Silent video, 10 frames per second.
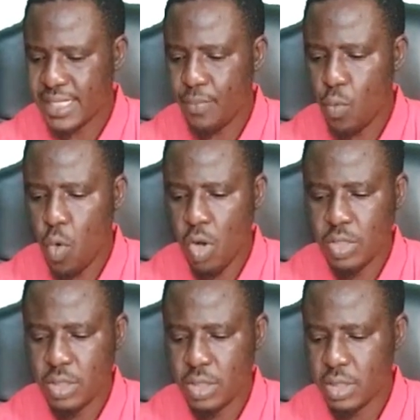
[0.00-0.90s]
Example
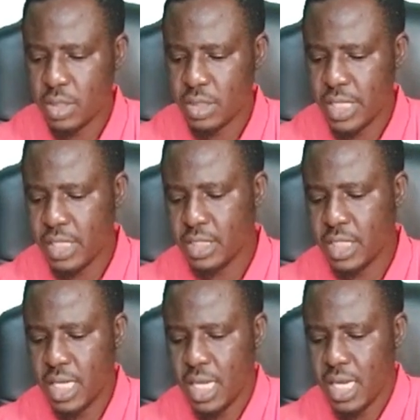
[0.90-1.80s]
1
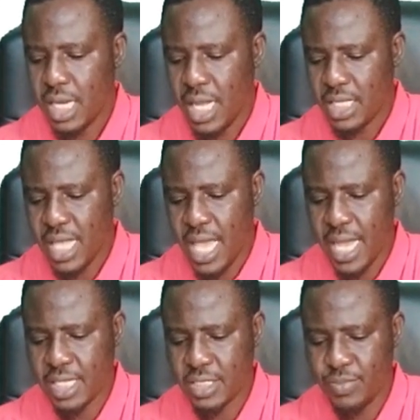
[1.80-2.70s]
says,
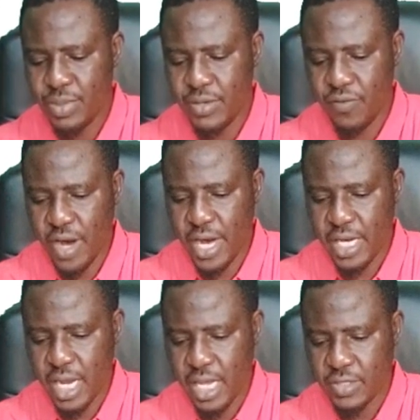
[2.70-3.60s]
let x be
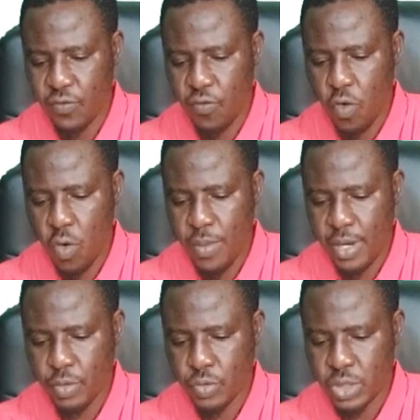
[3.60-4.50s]
defined as
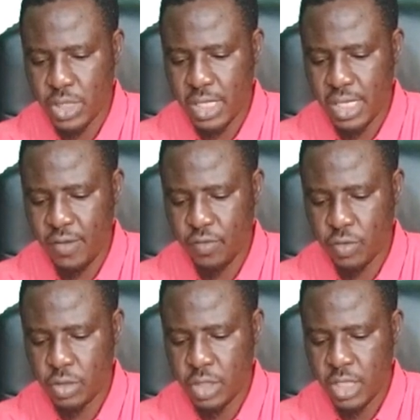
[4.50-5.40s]
4 minus
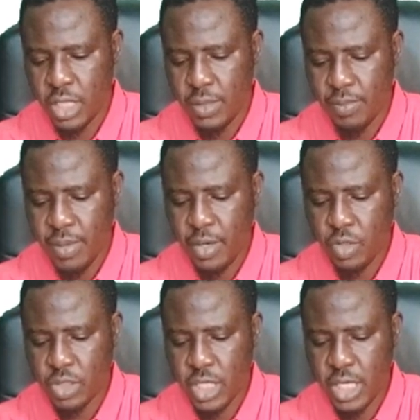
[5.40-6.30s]
11
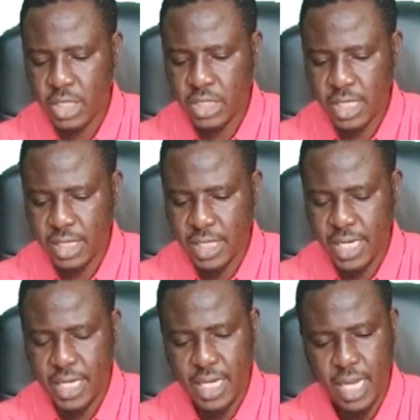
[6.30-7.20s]
minus 8
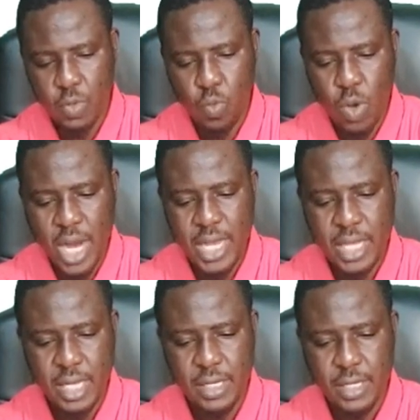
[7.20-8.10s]
and 3, and
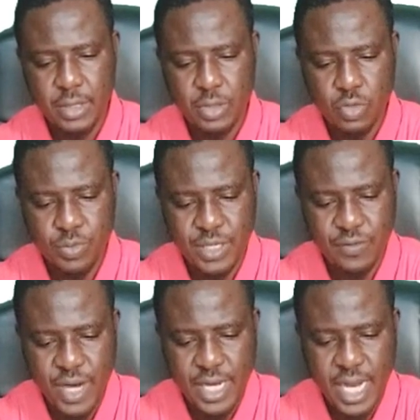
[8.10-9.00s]
y to
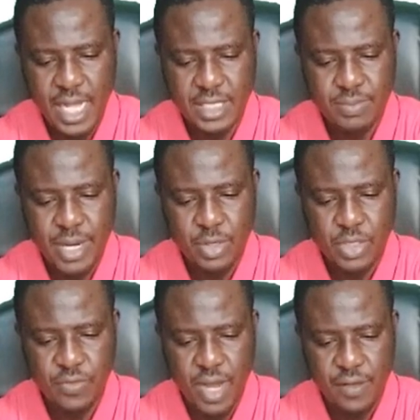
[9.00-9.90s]
be defined as
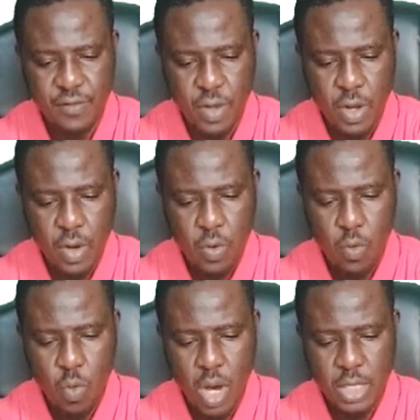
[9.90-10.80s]
minus 5,
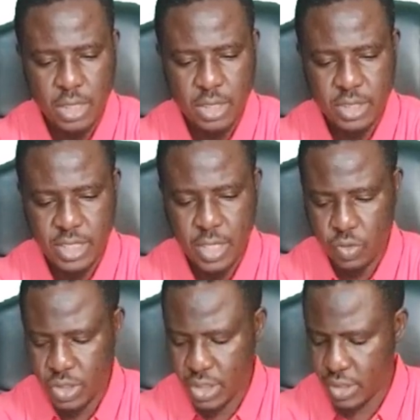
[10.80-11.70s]
1,
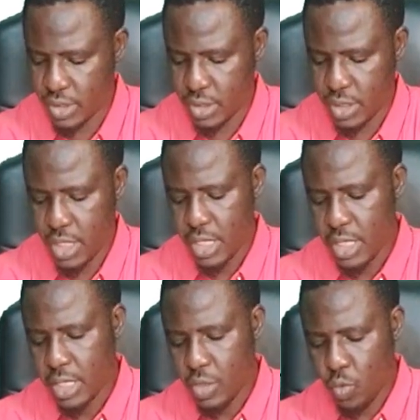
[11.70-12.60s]
0, 6.
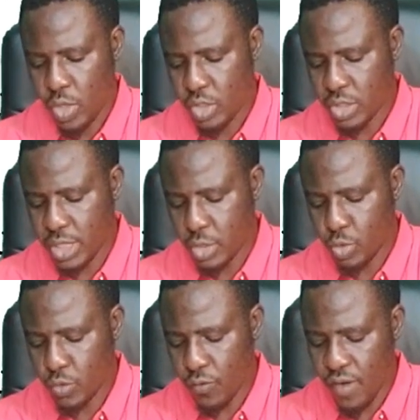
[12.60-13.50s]
The question
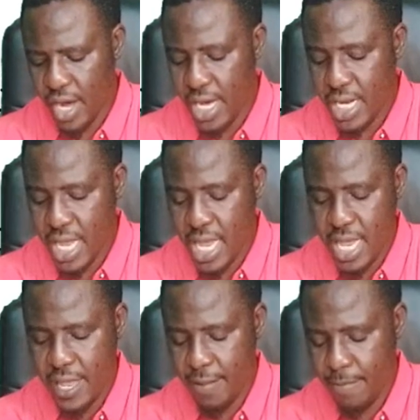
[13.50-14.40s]
says we should find
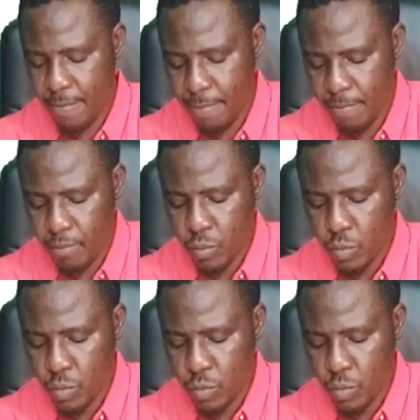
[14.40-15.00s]
A,